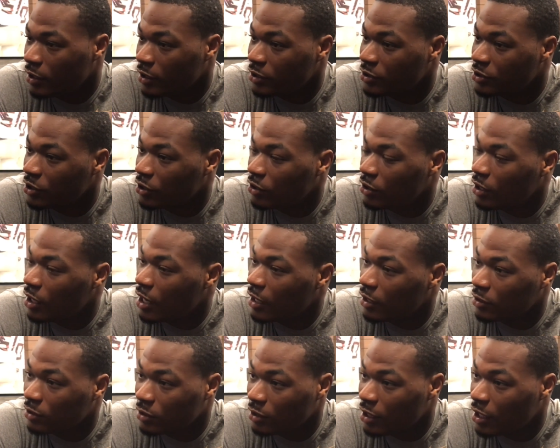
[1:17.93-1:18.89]
he showed a
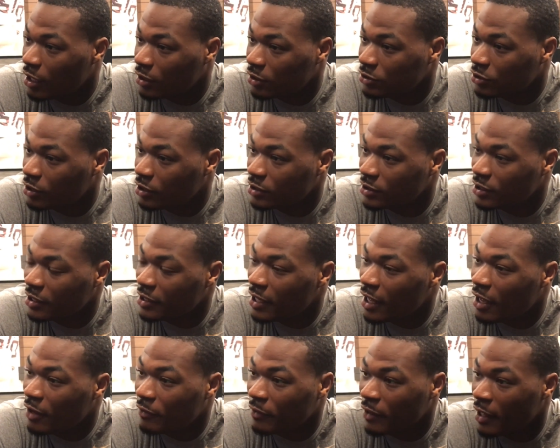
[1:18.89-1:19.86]
lot of lot of traits that
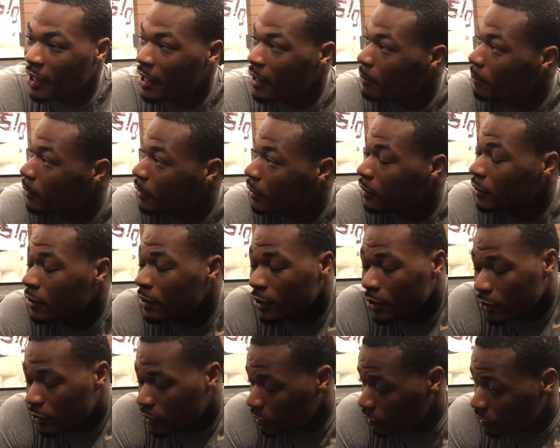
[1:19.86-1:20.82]
Dalvin had, but
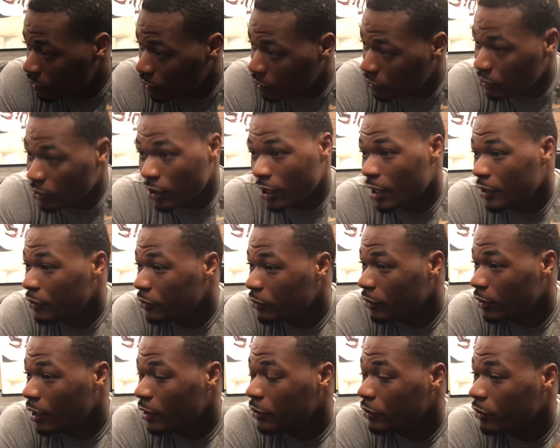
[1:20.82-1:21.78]
you know, I
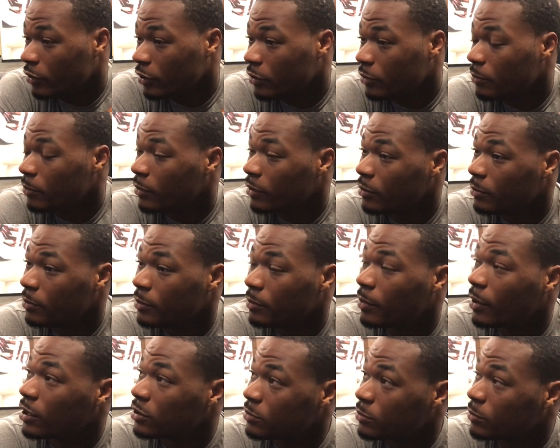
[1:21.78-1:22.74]
knew I knew it would, it would
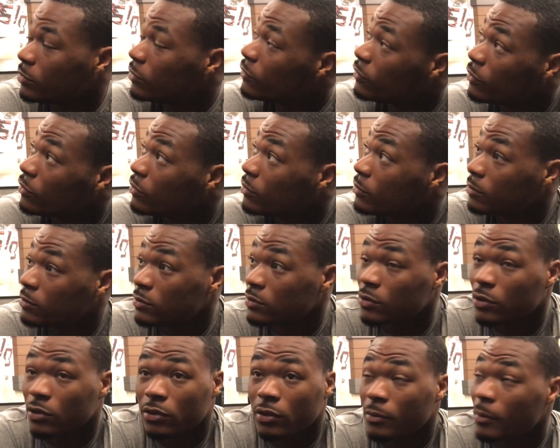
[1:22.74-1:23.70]
be possible for him.
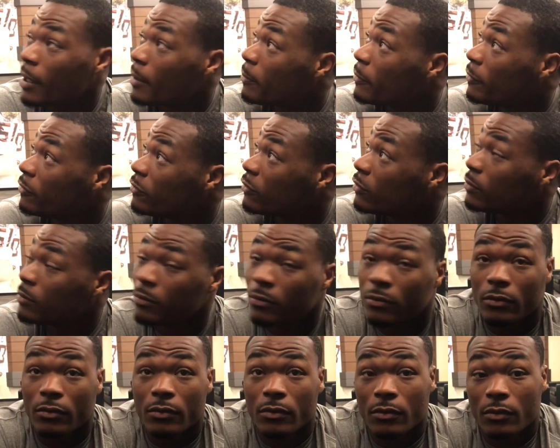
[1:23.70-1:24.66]
And
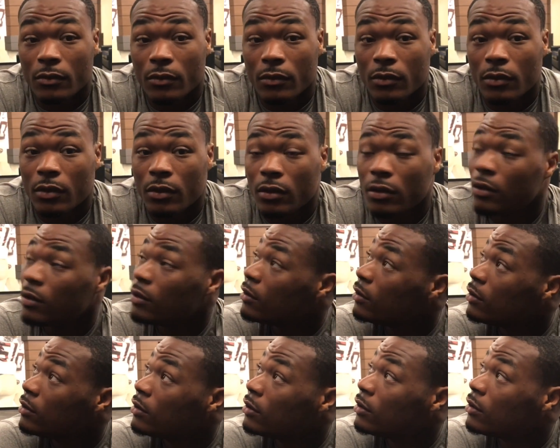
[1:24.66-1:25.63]
a lot of times, a uh,
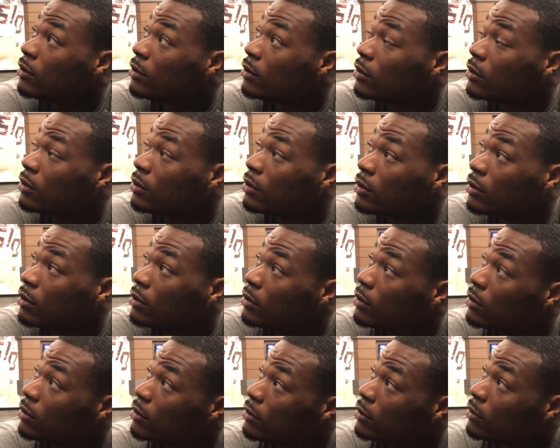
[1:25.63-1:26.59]
freshman will come in and by
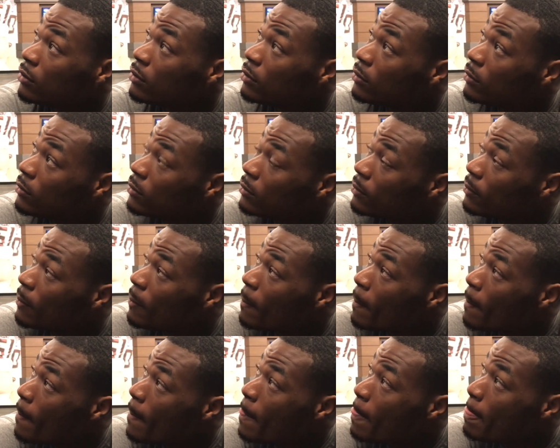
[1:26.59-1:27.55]
November, they will
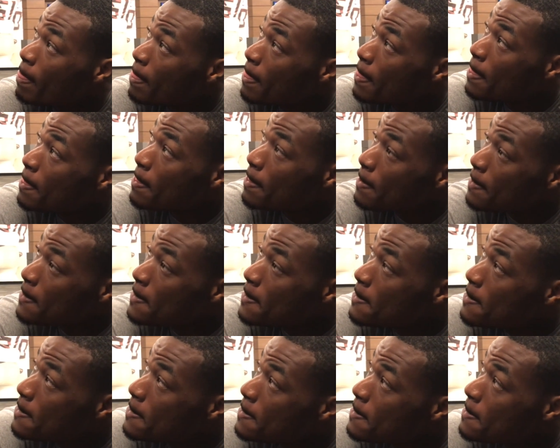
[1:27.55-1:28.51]
maybe start to hit a wall or
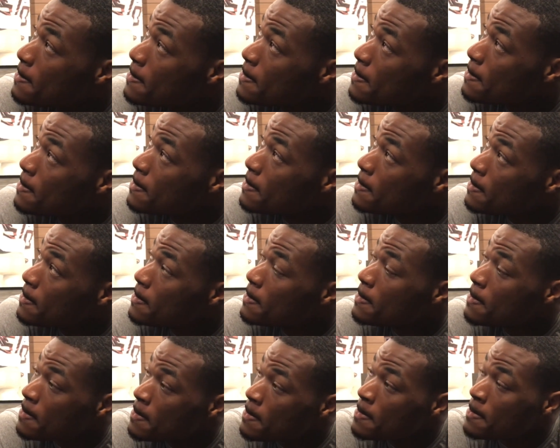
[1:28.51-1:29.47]
slow down a little bit.
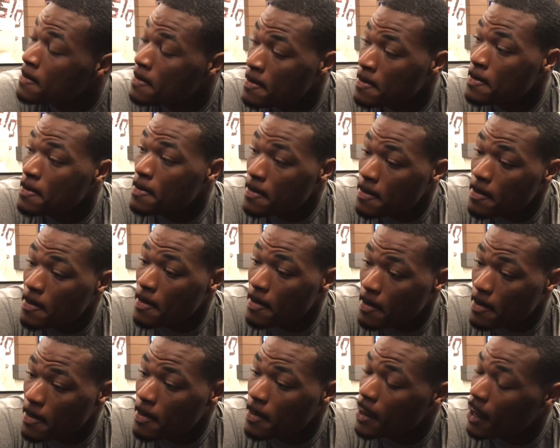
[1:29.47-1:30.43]
he doesn't seem like he's doing
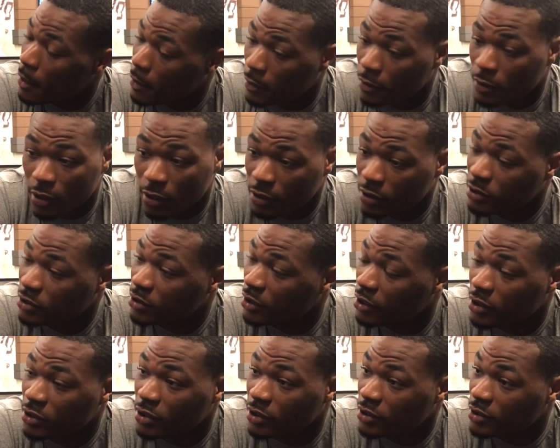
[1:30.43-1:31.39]
that. No, no, he's
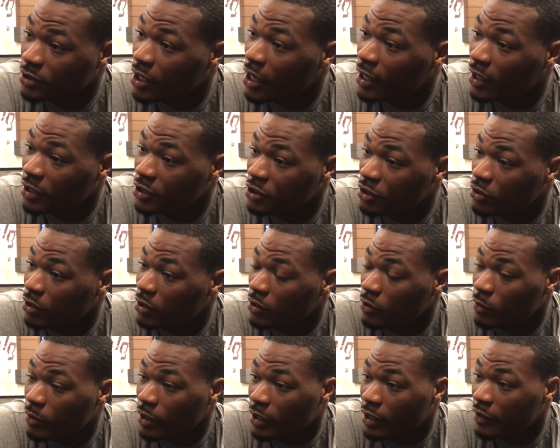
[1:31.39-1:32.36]
he's, he's got that show up
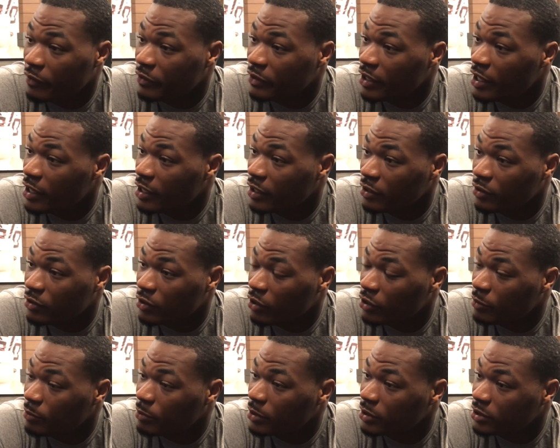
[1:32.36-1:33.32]
to work every day. You know,
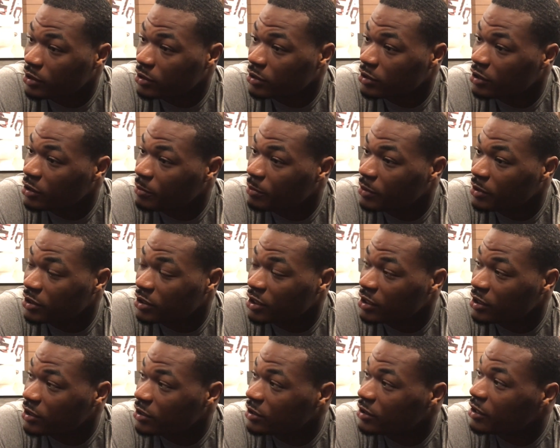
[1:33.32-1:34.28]
he pushes he pushes
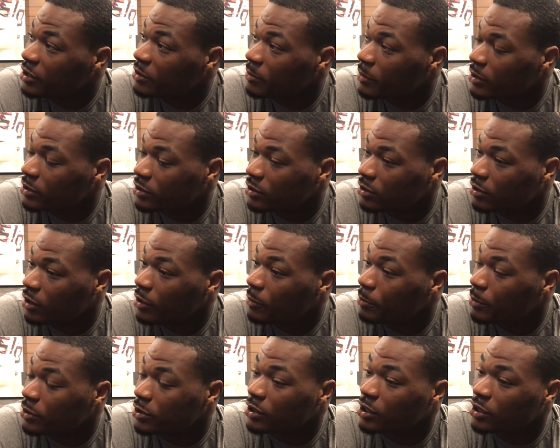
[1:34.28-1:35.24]
his teammates. He
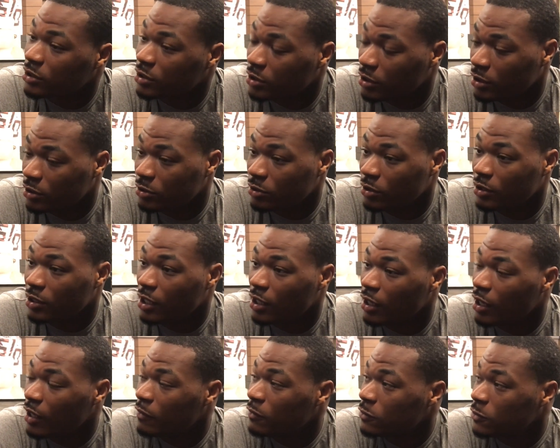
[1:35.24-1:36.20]
pushes us to, to
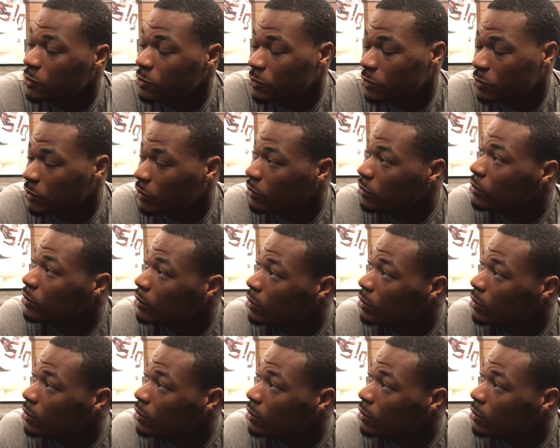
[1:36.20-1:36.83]
another level too. So,